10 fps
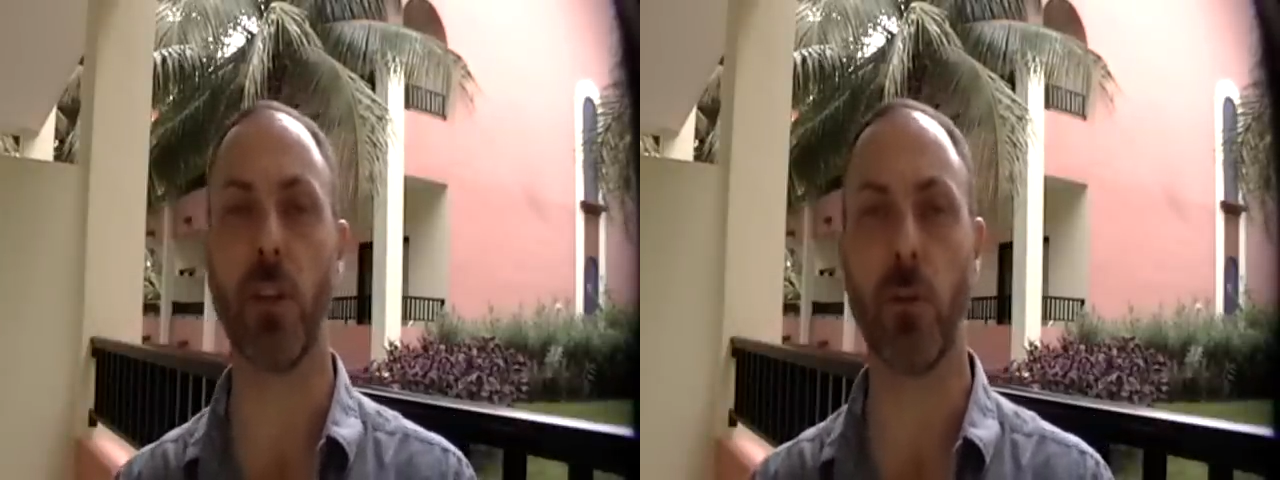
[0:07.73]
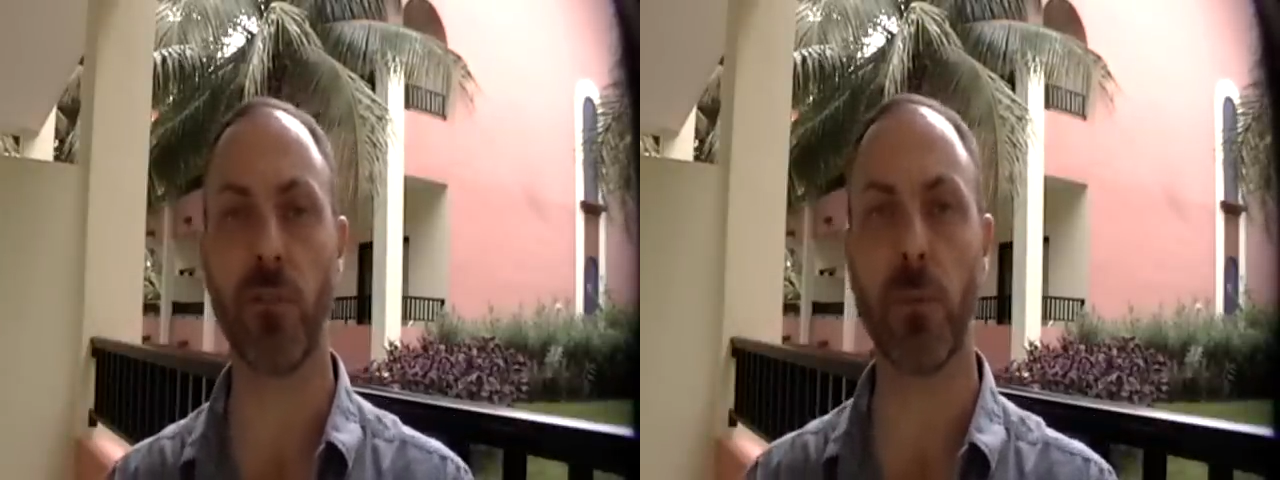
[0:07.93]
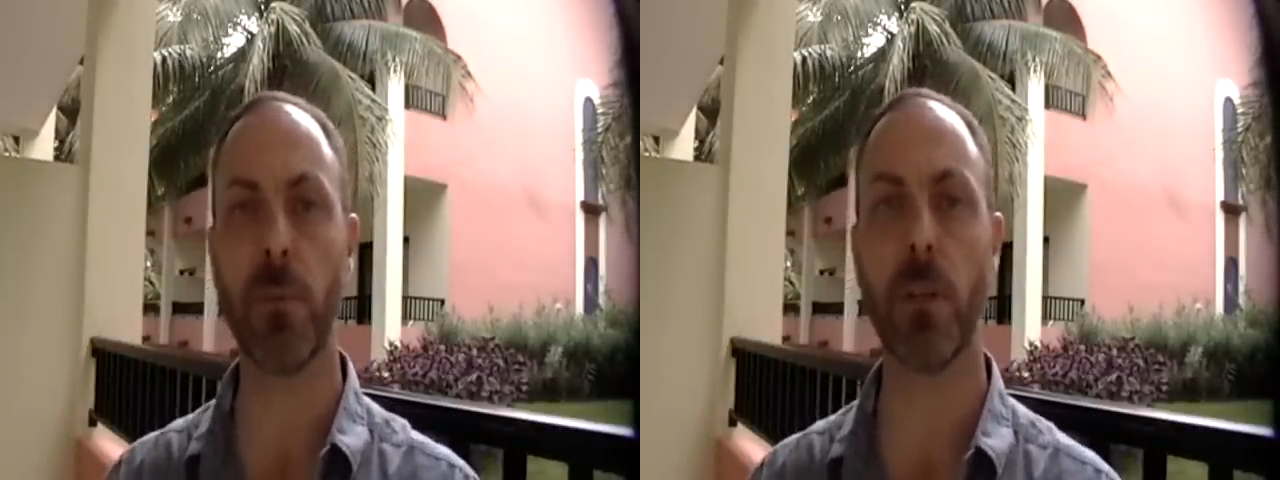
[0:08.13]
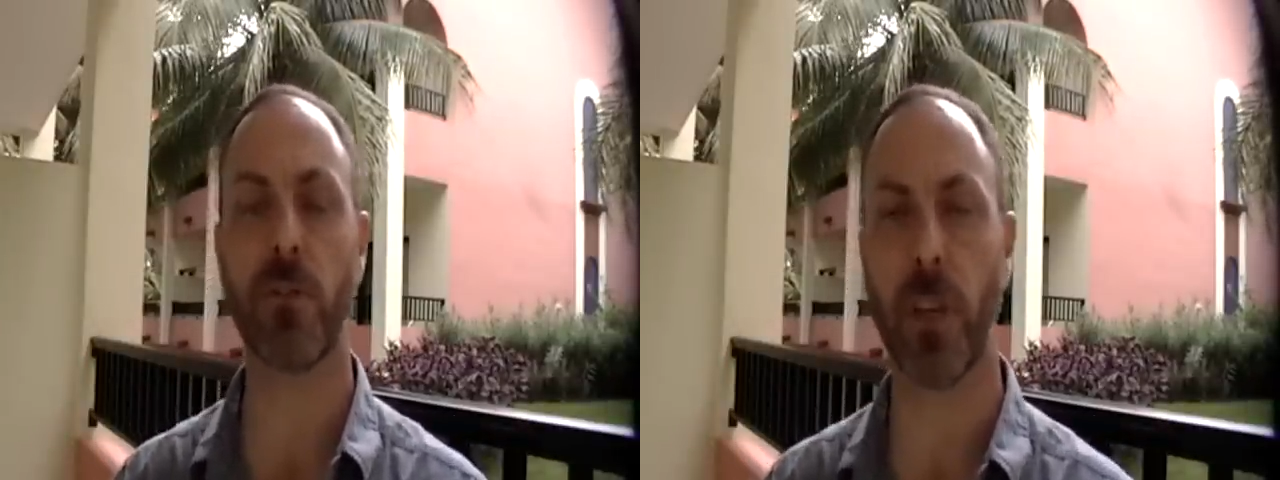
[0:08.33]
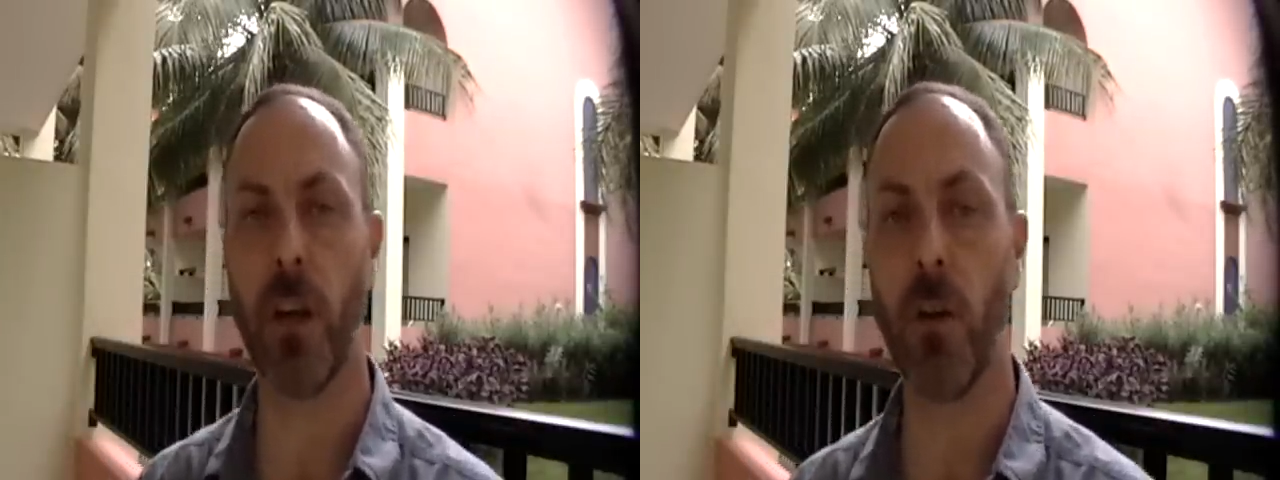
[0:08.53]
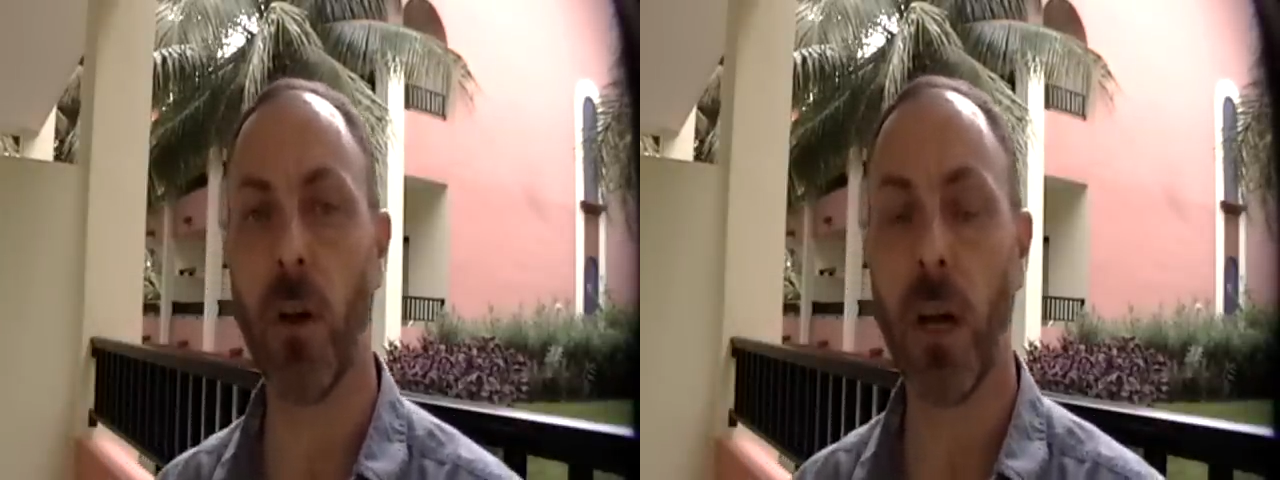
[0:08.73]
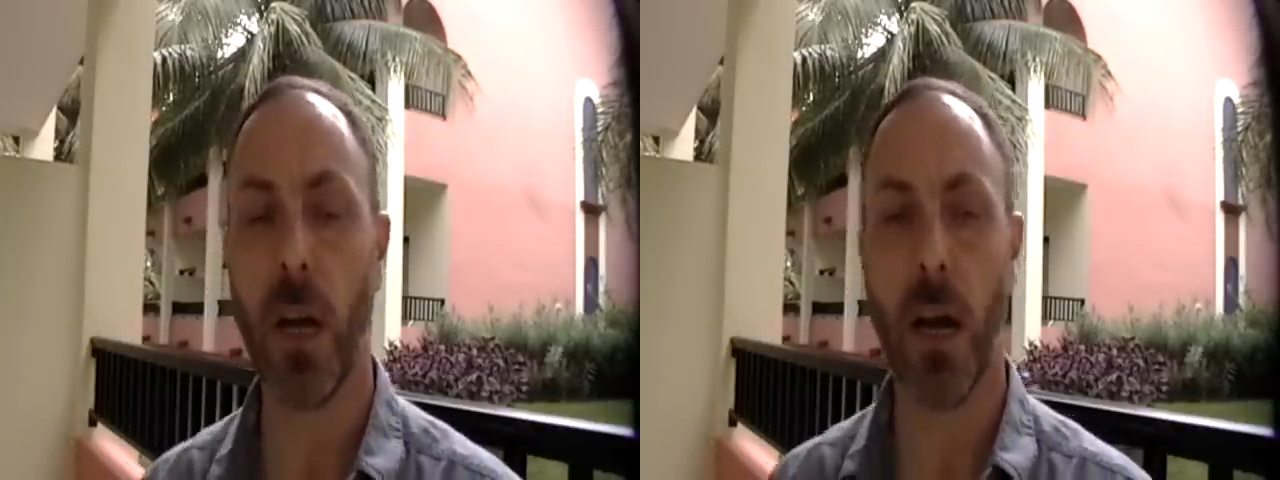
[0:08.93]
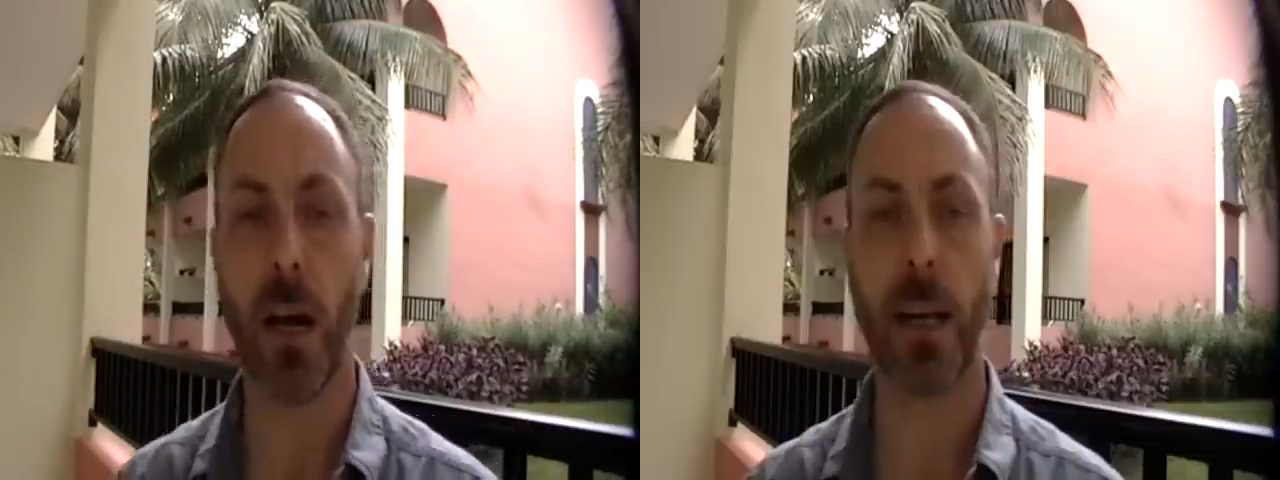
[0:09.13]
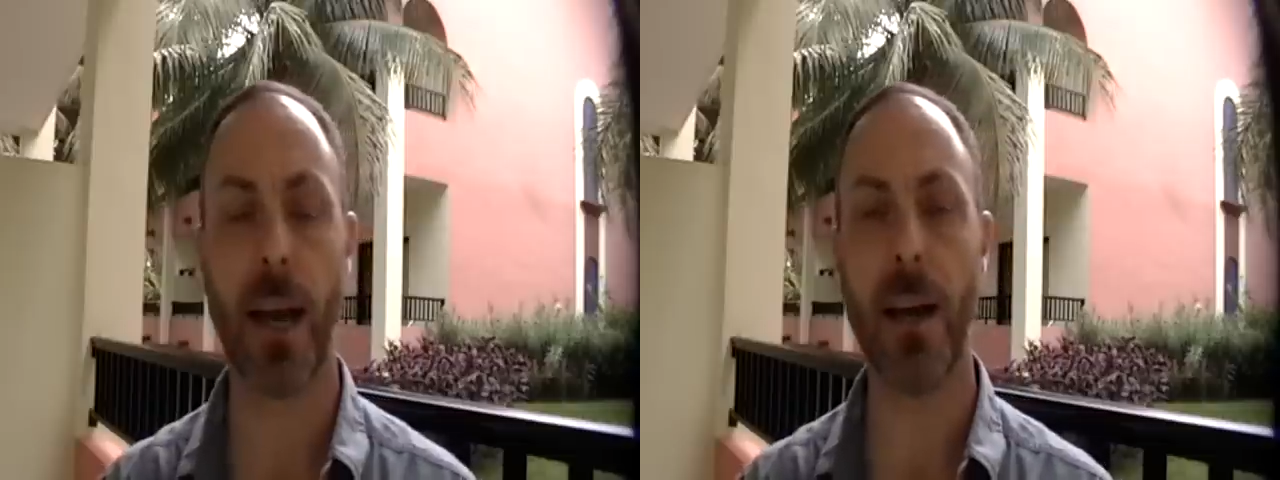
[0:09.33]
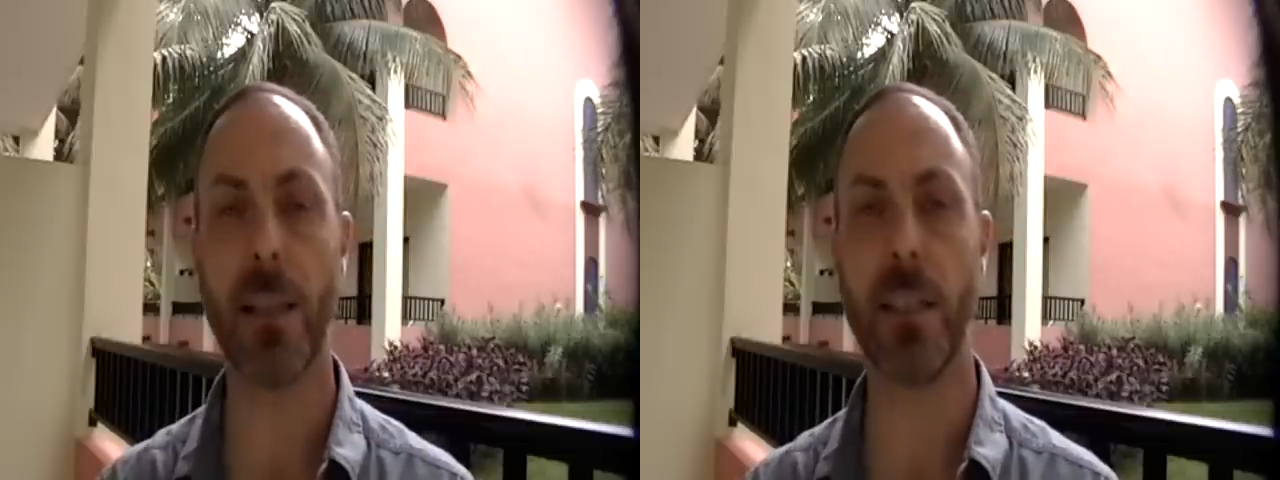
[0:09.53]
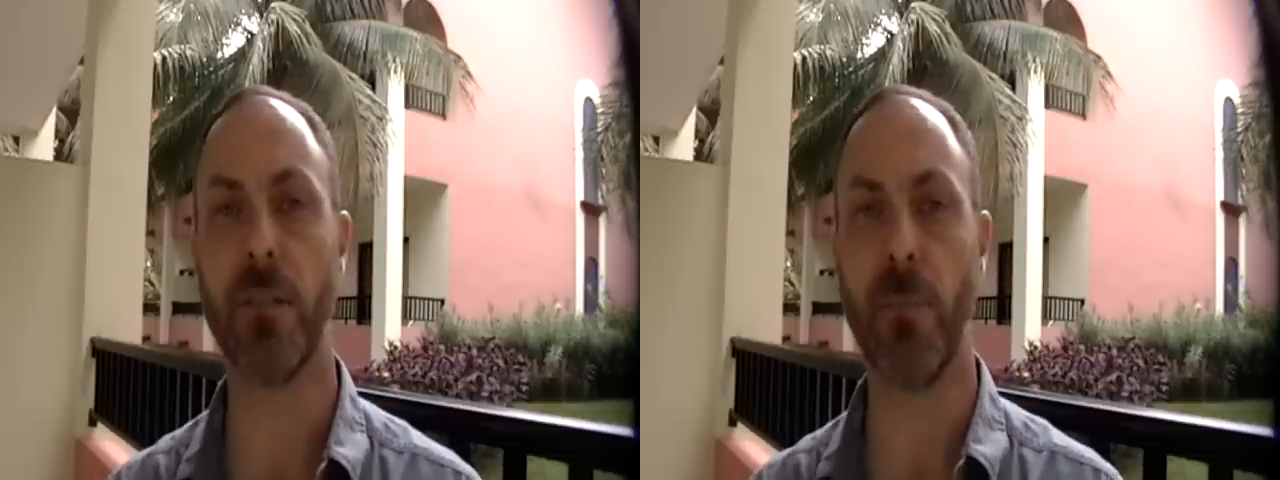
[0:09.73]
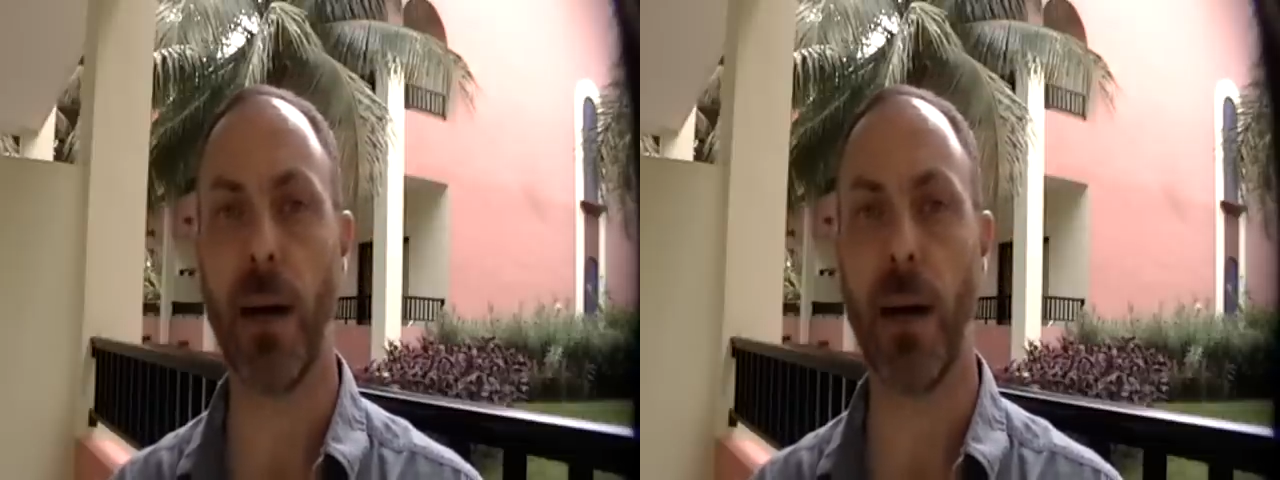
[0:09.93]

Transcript: You know, some years ago, a colleague of